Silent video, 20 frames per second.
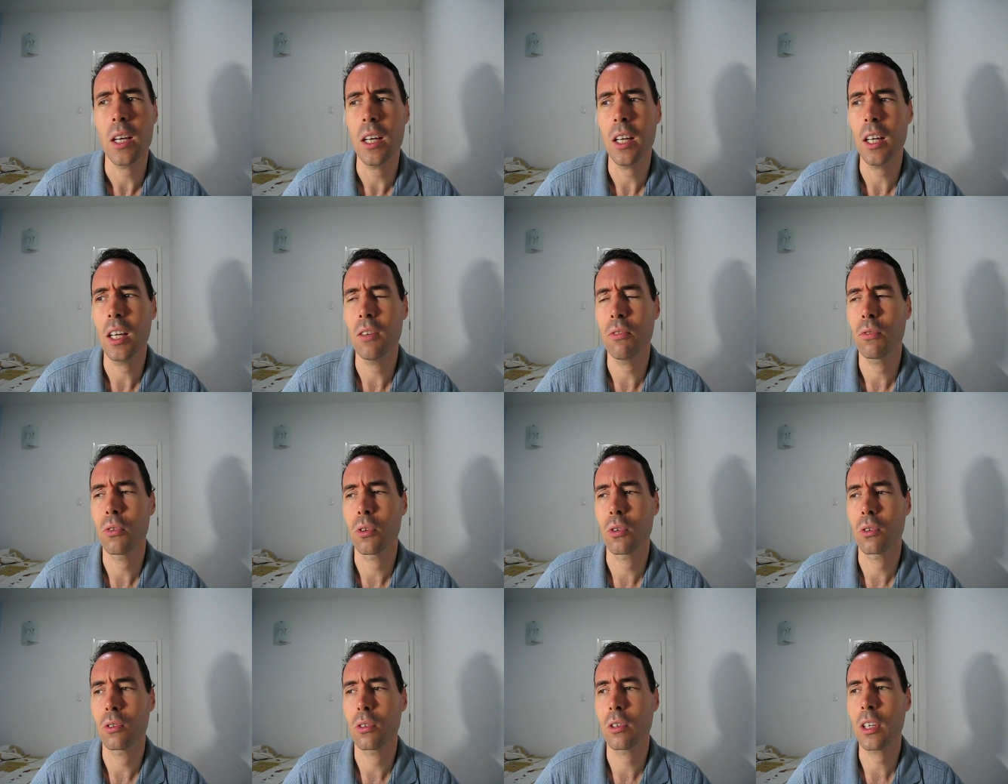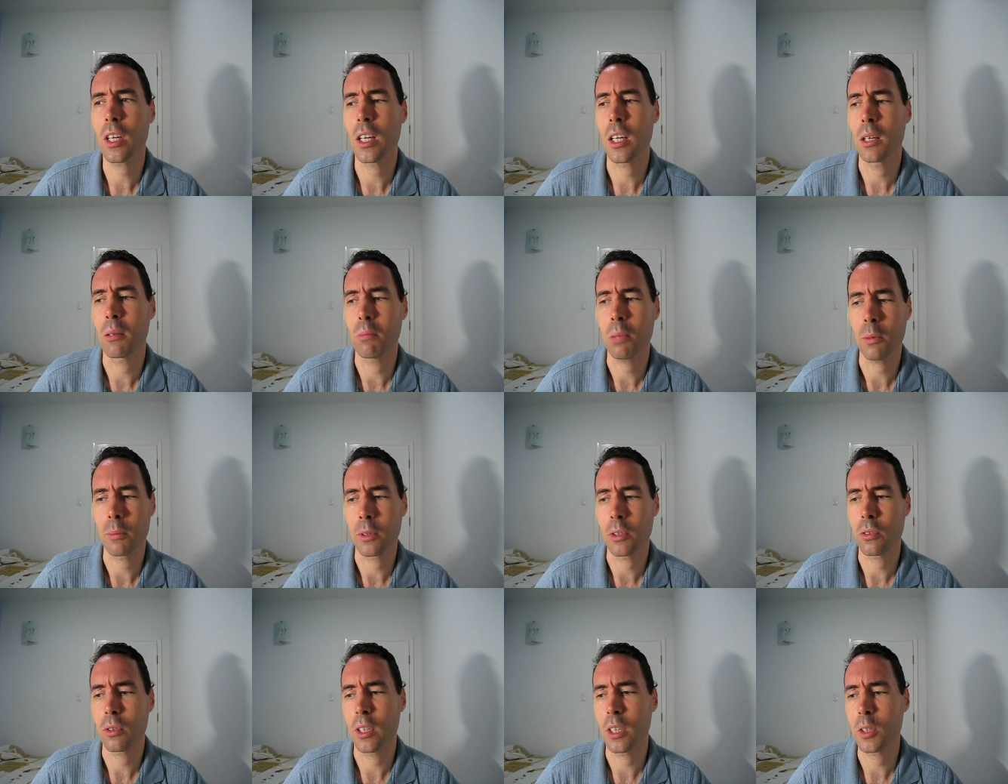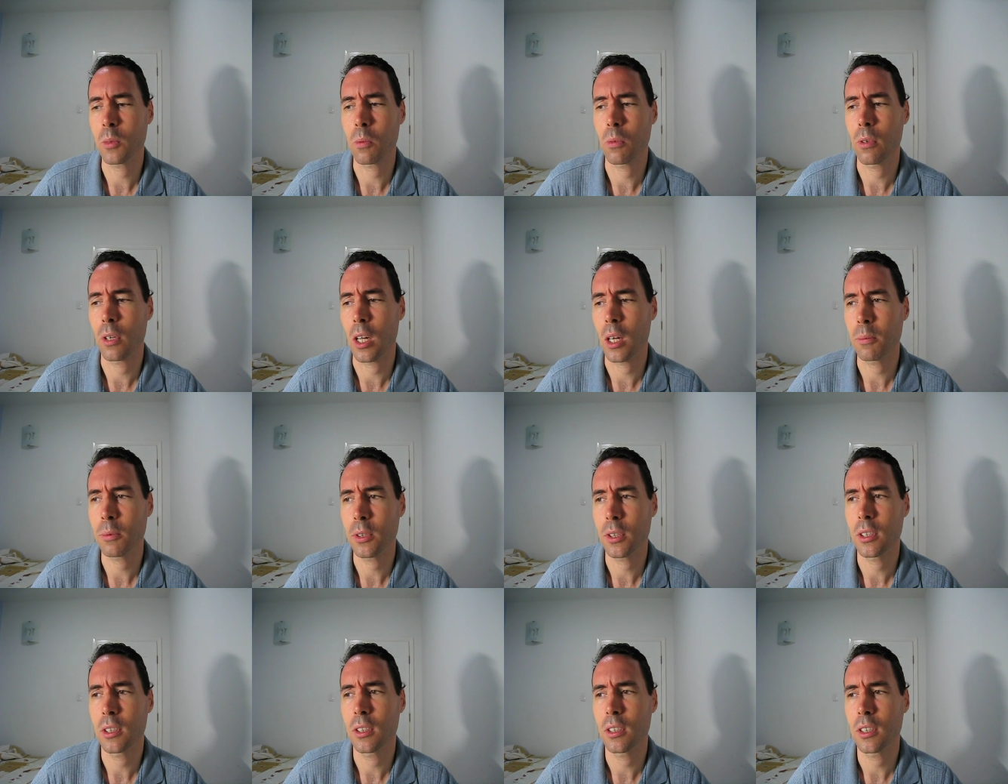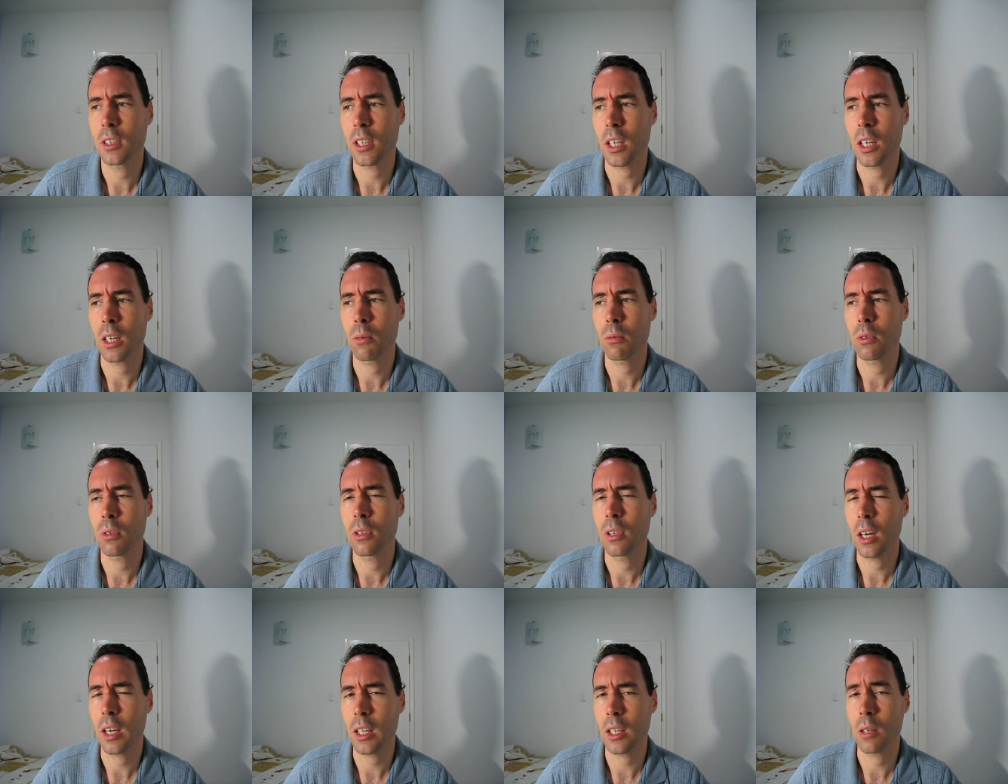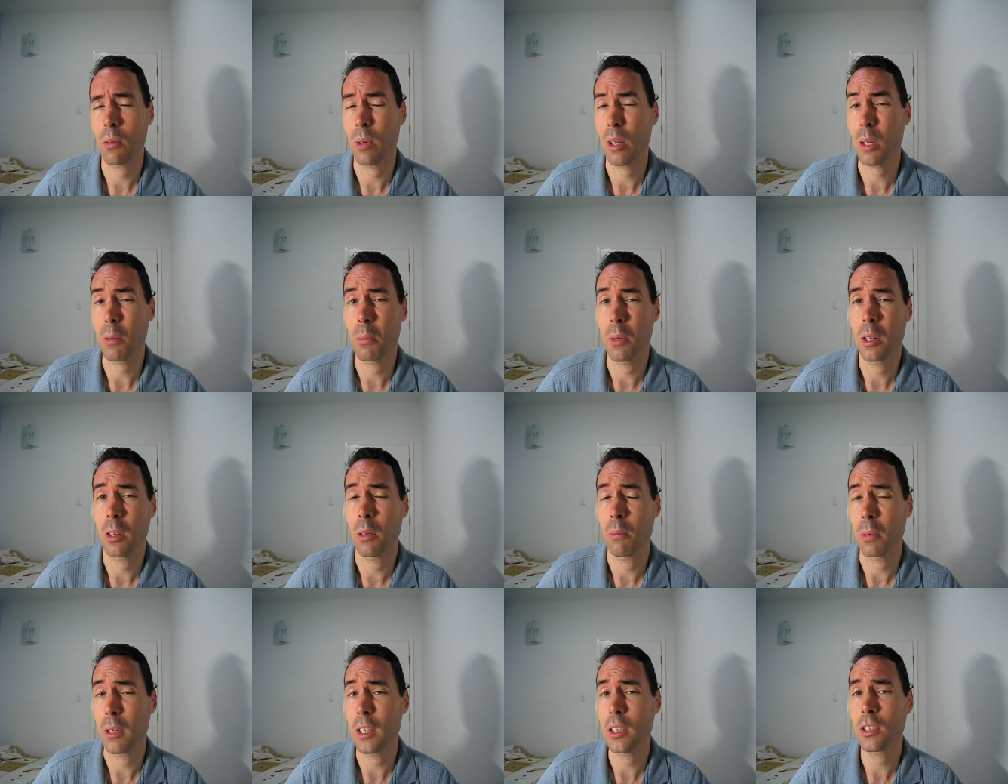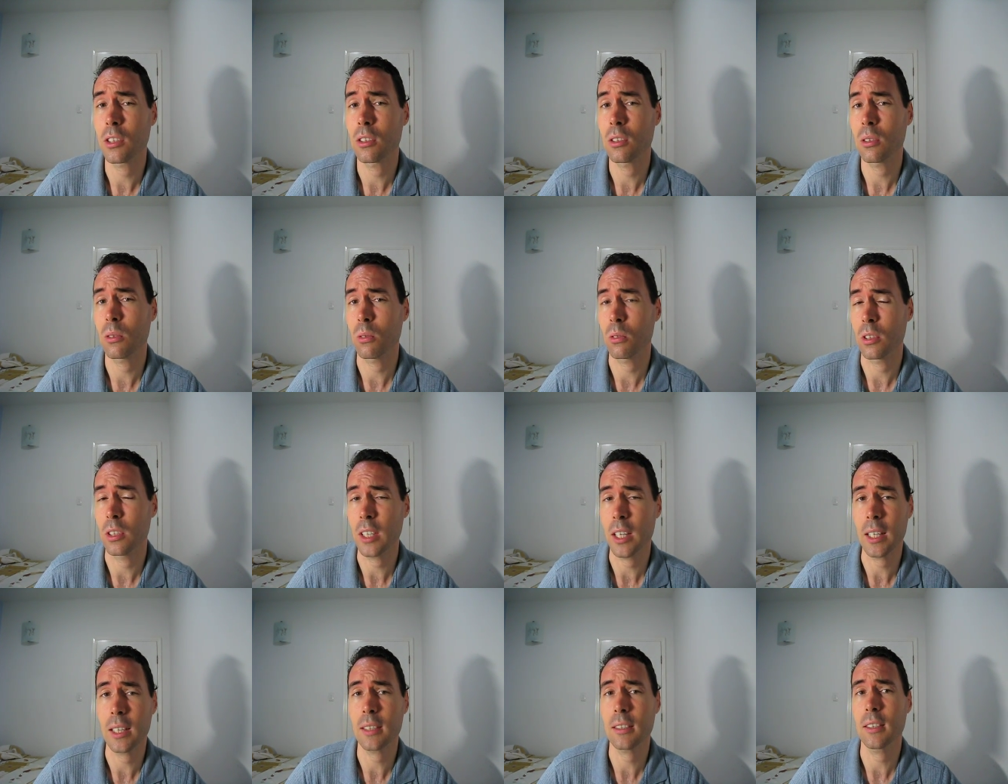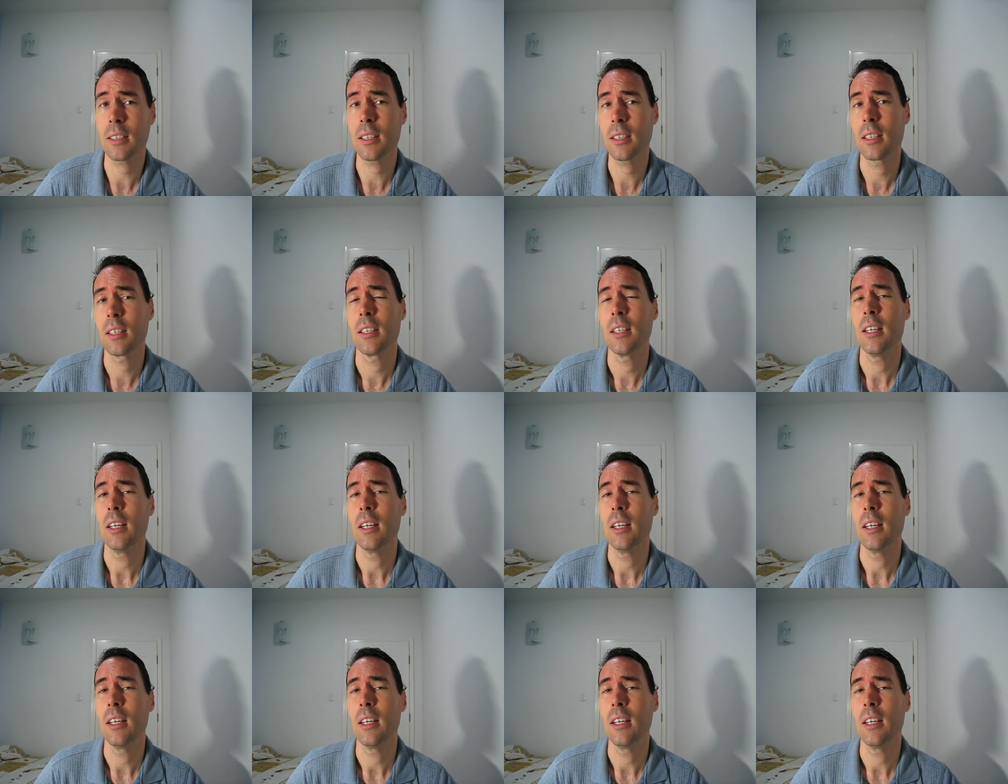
if you're looking at public transport options, I would highly recommend the bus or the taxi.